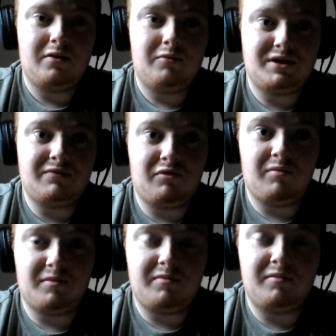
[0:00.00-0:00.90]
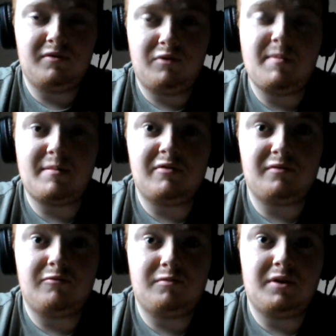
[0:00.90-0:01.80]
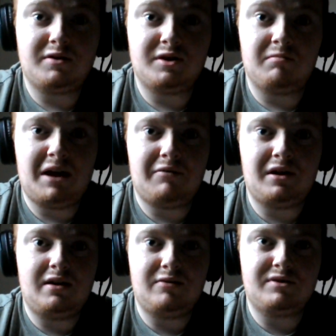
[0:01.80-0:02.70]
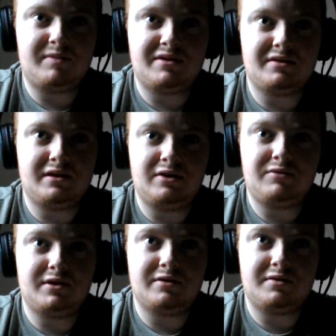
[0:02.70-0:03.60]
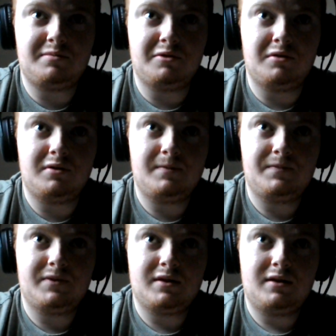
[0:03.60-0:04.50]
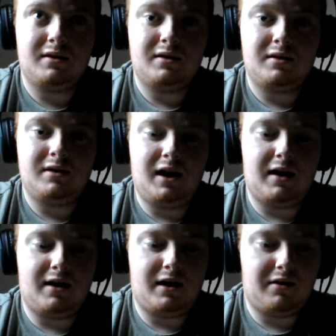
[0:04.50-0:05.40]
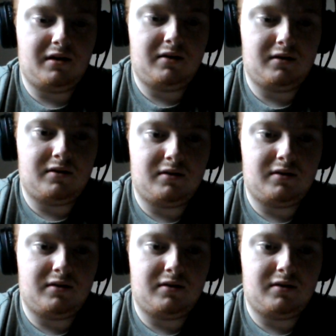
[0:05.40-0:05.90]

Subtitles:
which if you remember Roberto Merhi, he was basically useless. But yeah, I think